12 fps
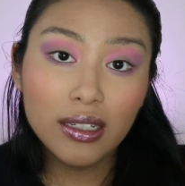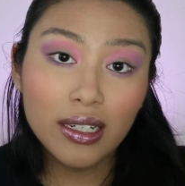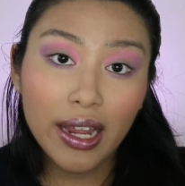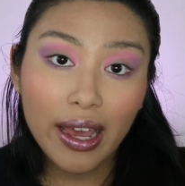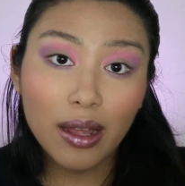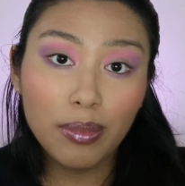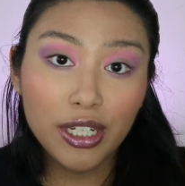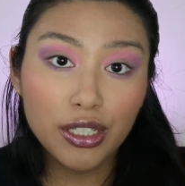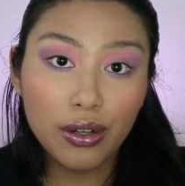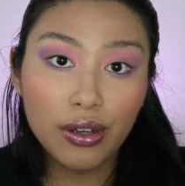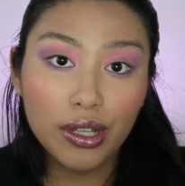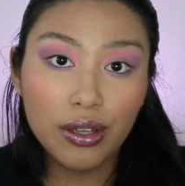Today I'll be
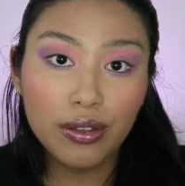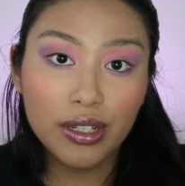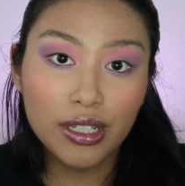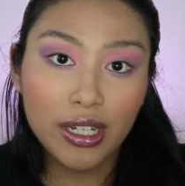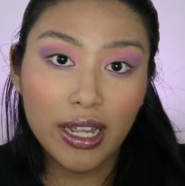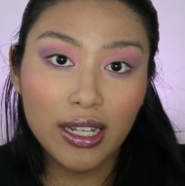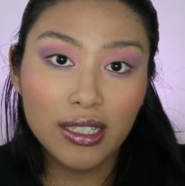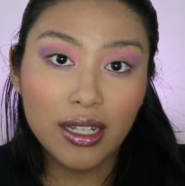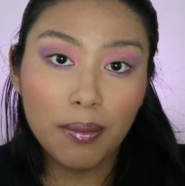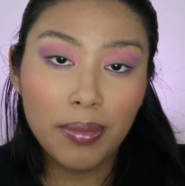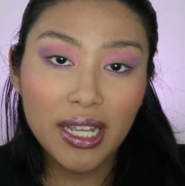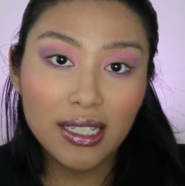showing you the
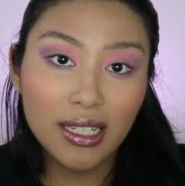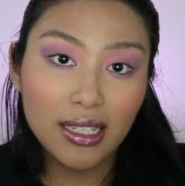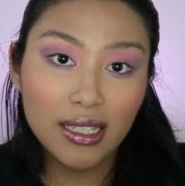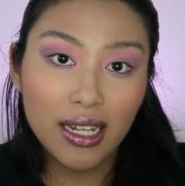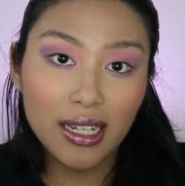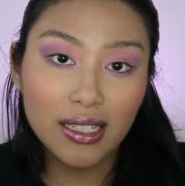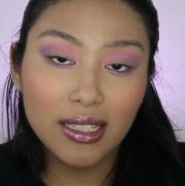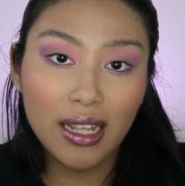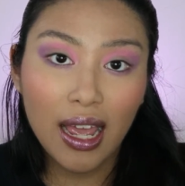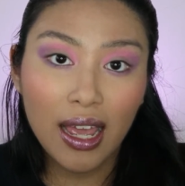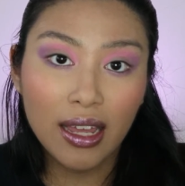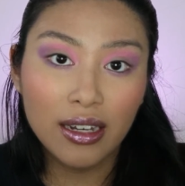shades Pixie Sticks
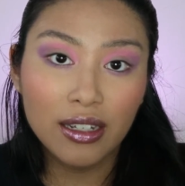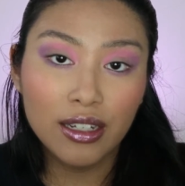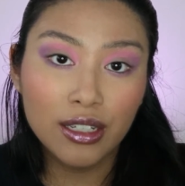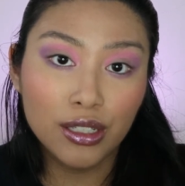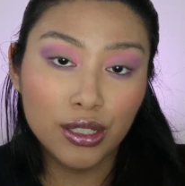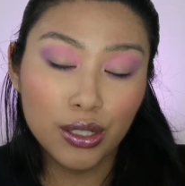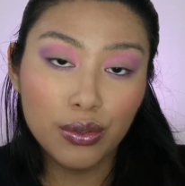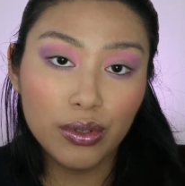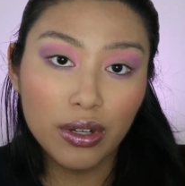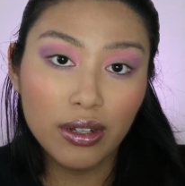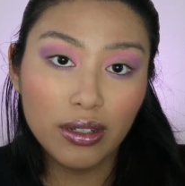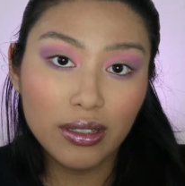and
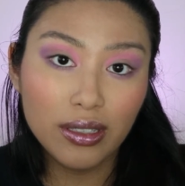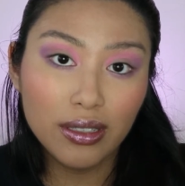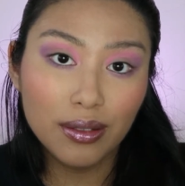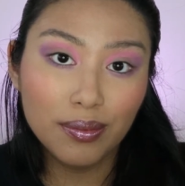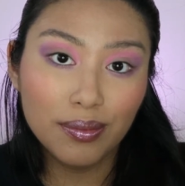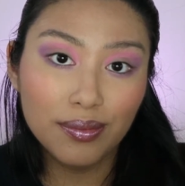Kazookles.